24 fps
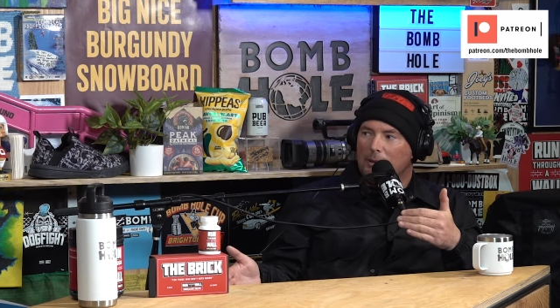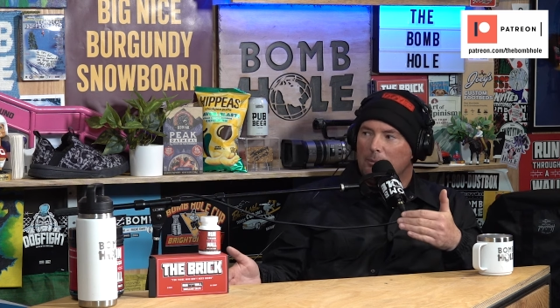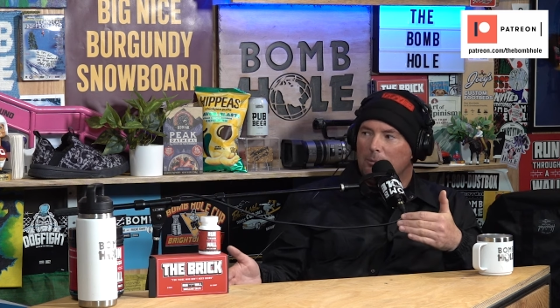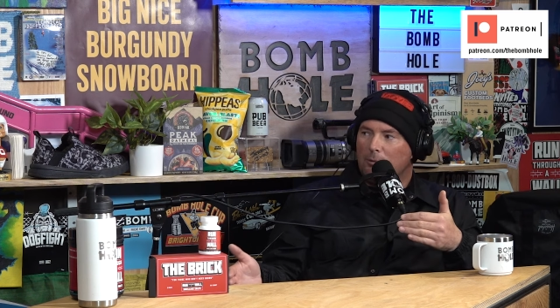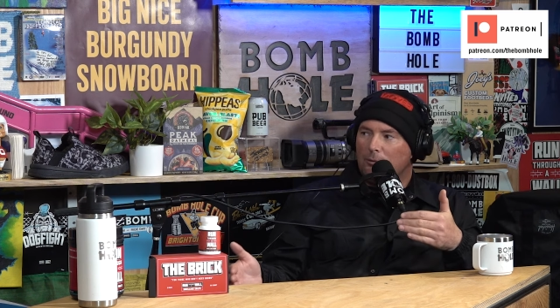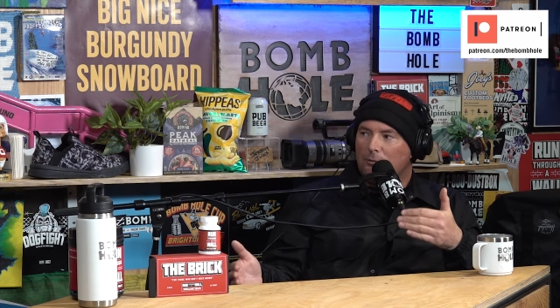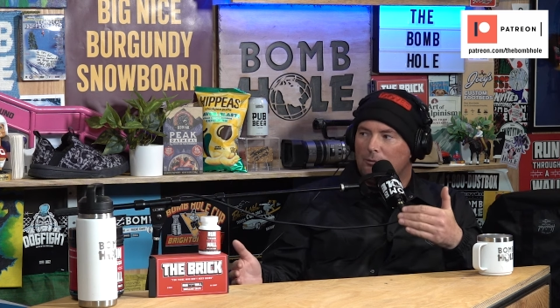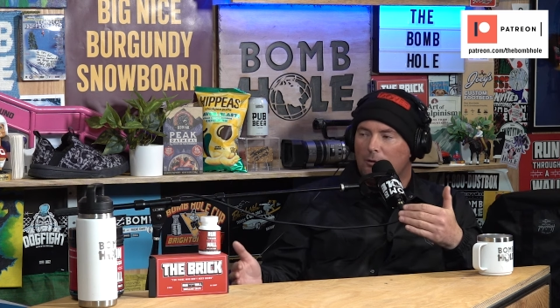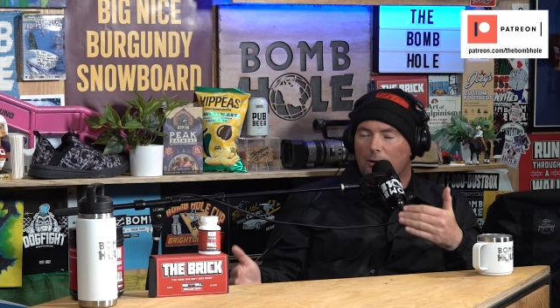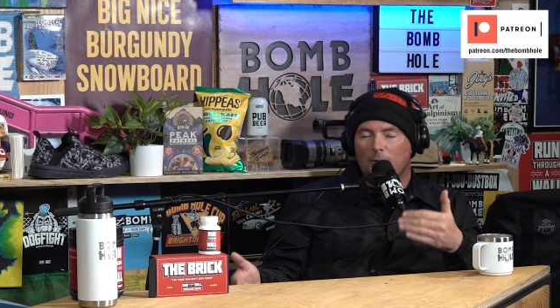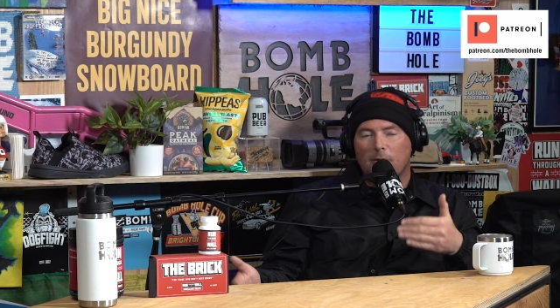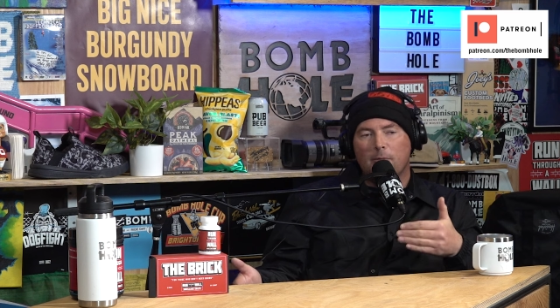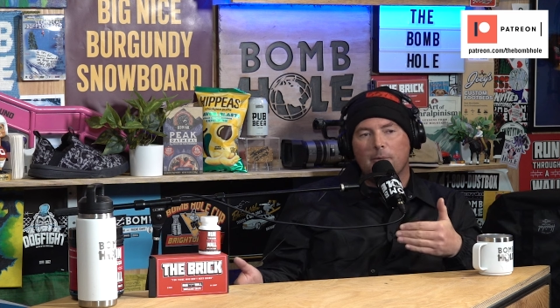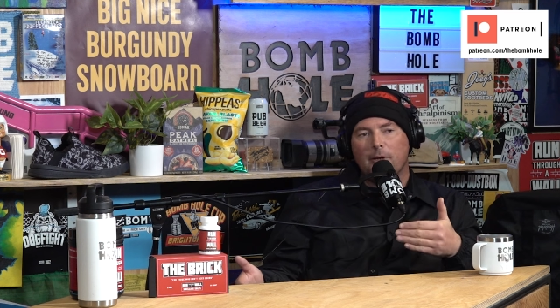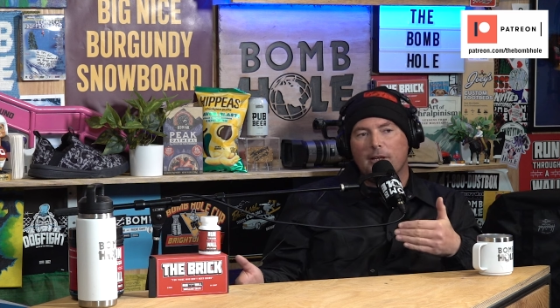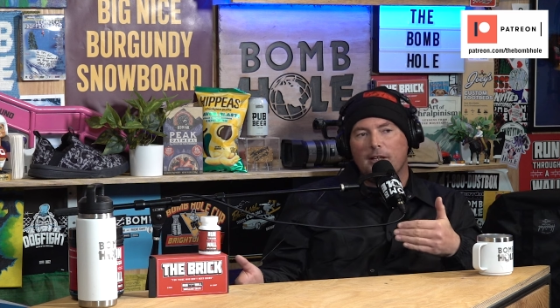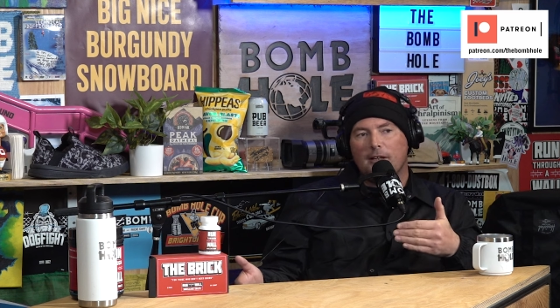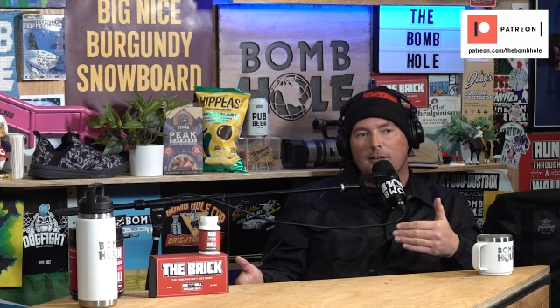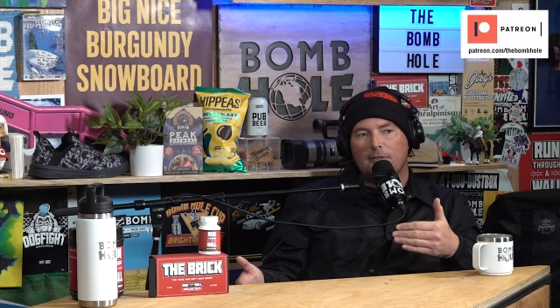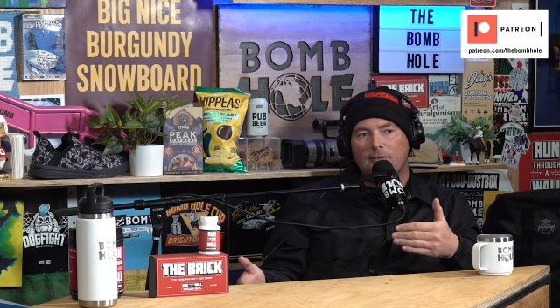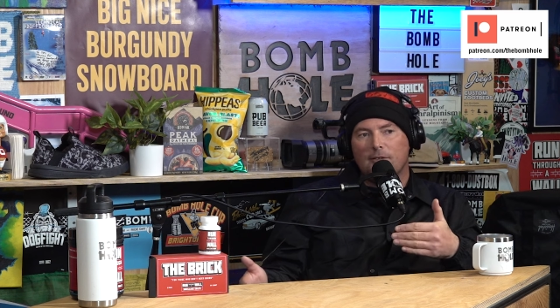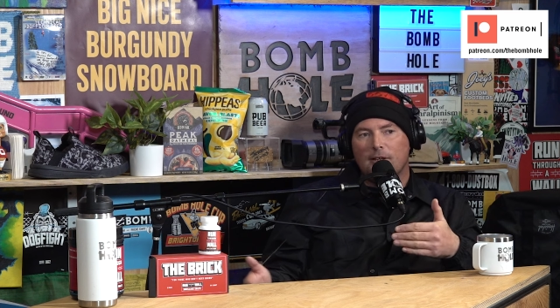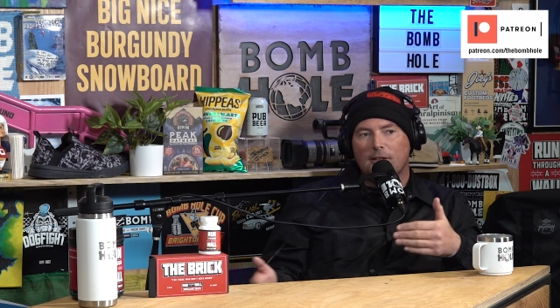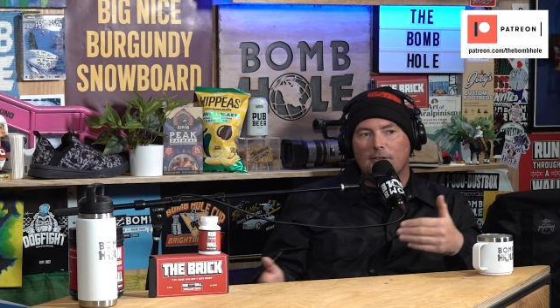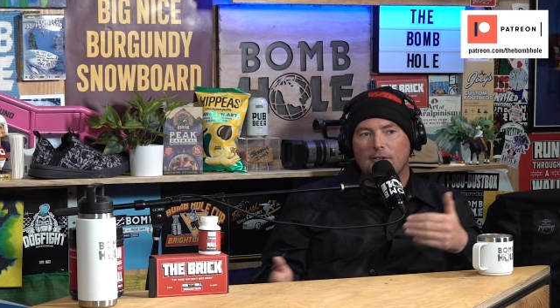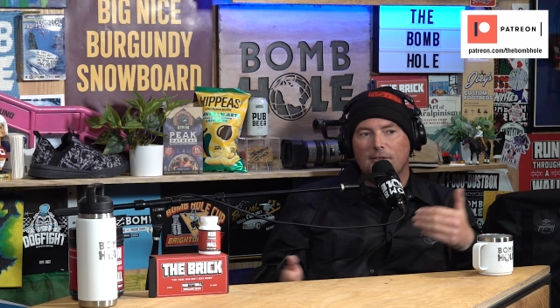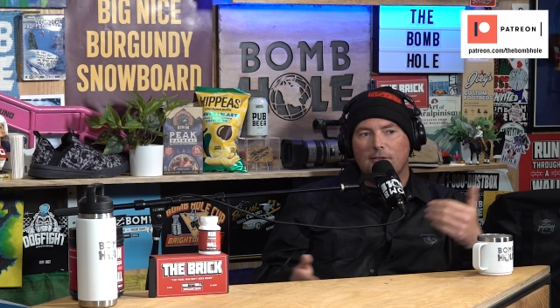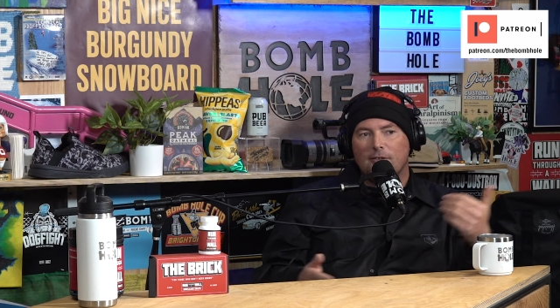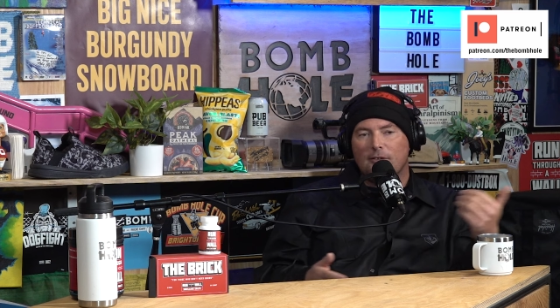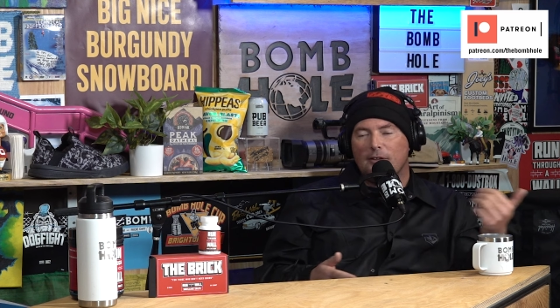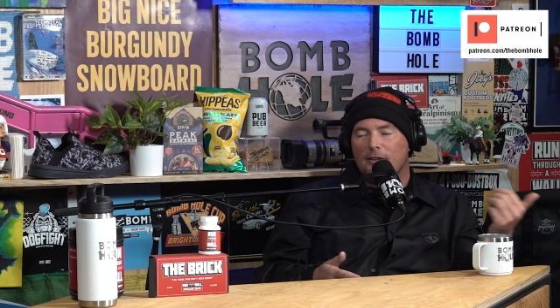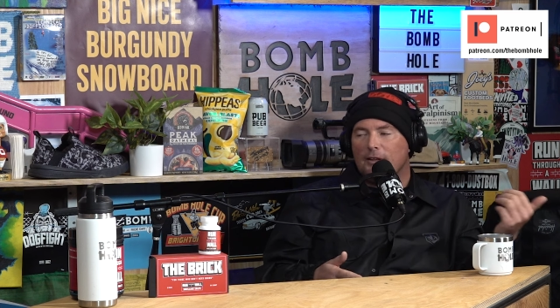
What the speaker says: people from the beginner features